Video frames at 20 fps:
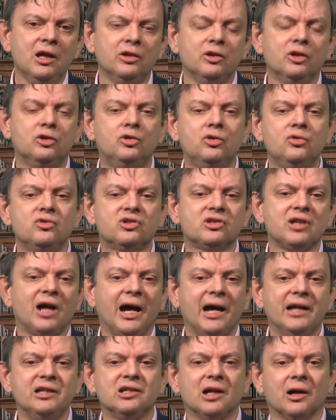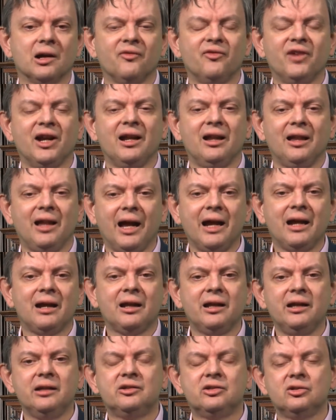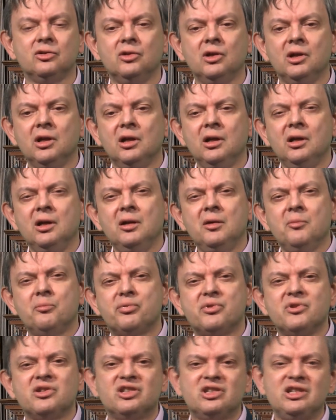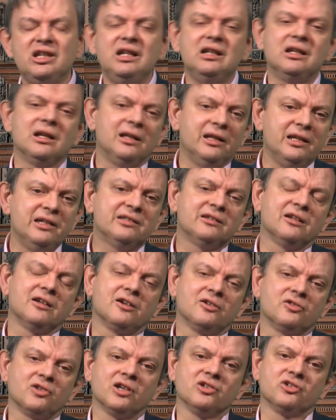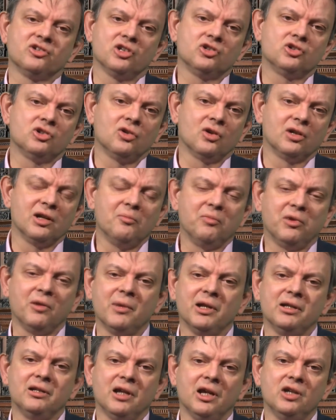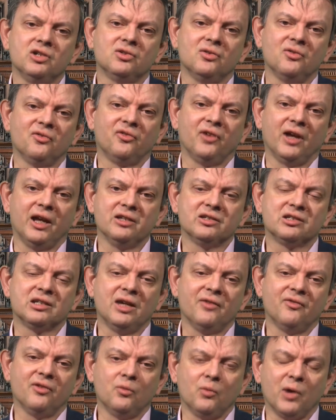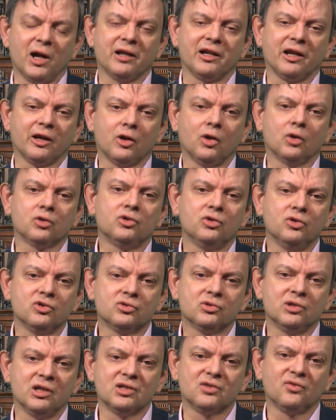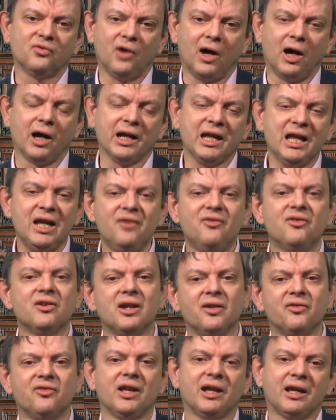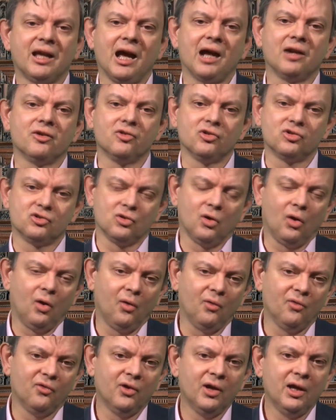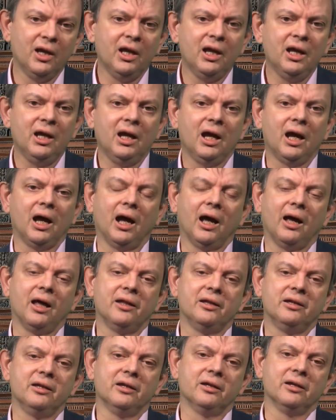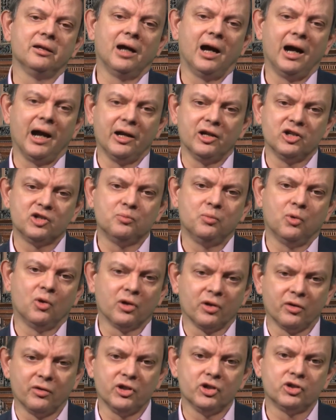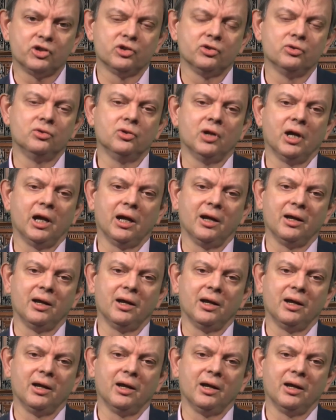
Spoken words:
the two sides are very likely to proceed at least at the transition or implementation phase, given where they got to this far, even if they can't resolve the Irish border issue